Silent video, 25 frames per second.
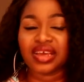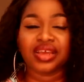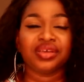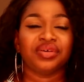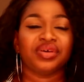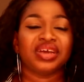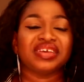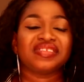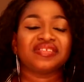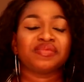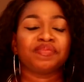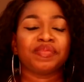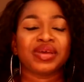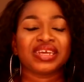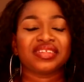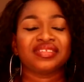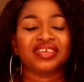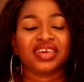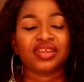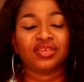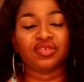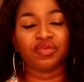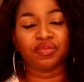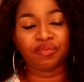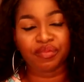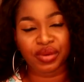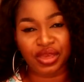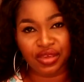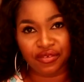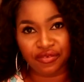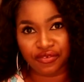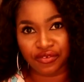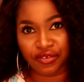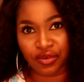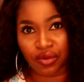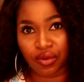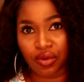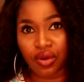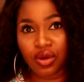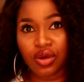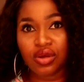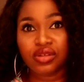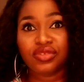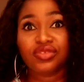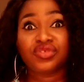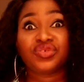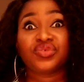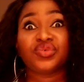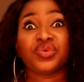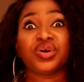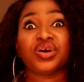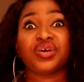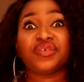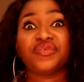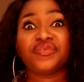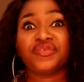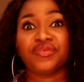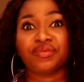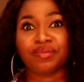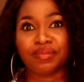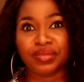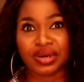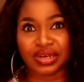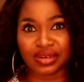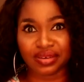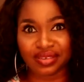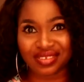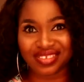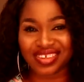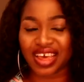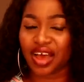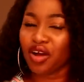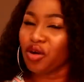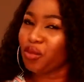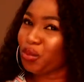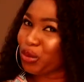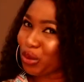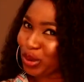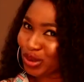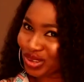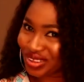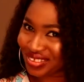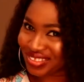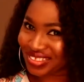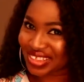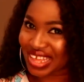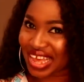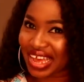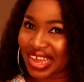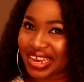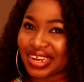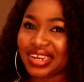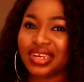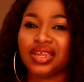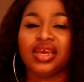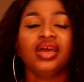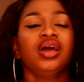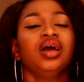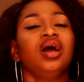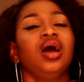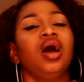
And you're expected to pay for twelve months. I hope you understand.